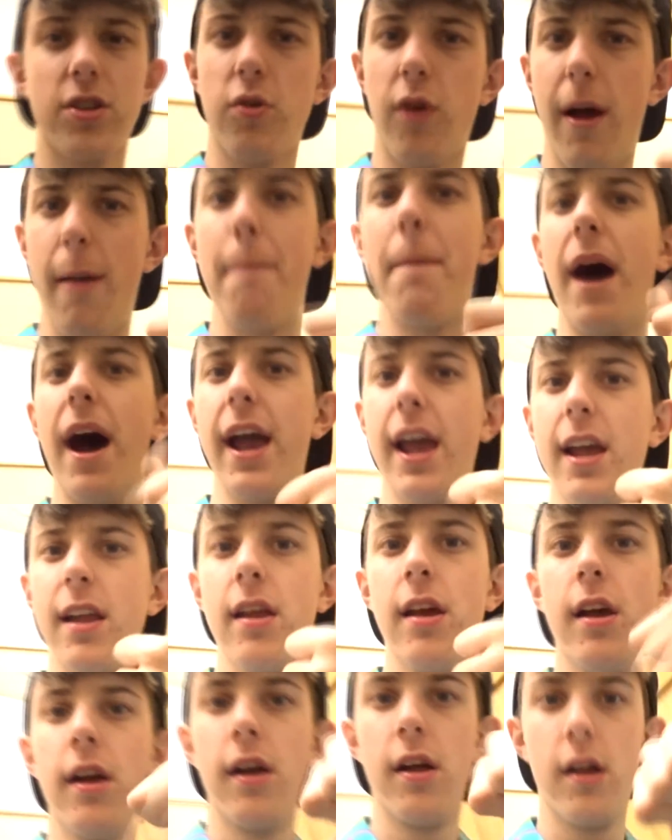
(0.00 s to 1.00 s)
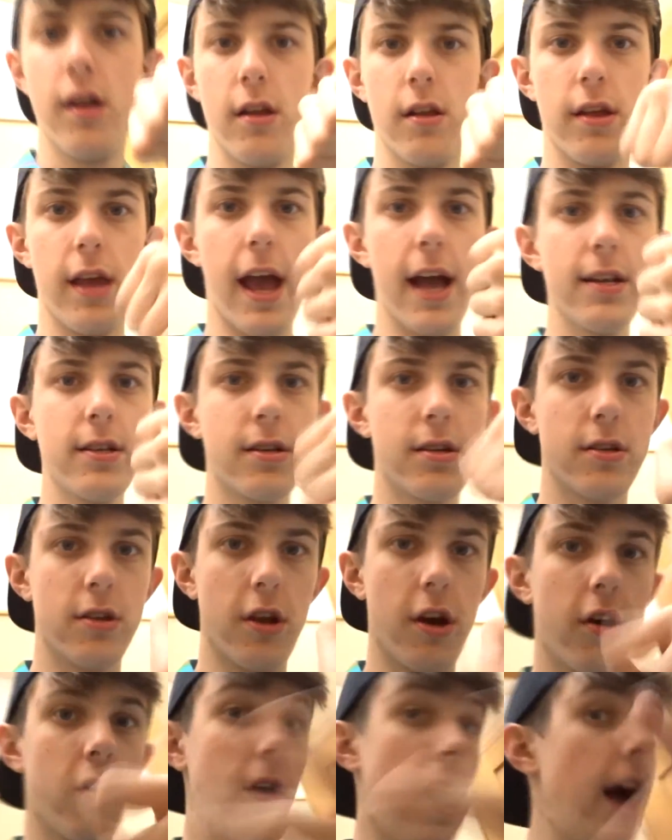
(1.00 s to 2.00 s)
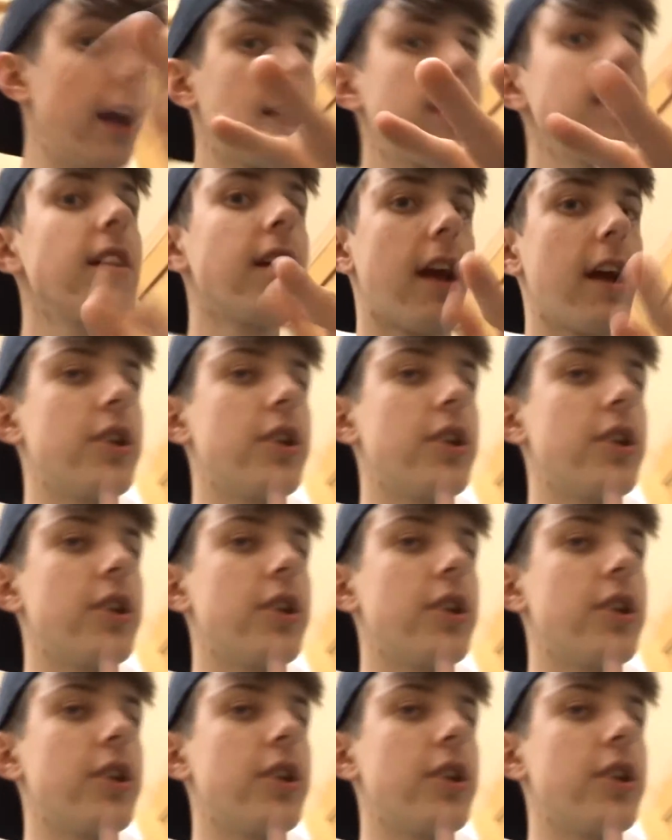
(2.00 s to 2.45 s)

wait, do I buy it? Yes, no, I think I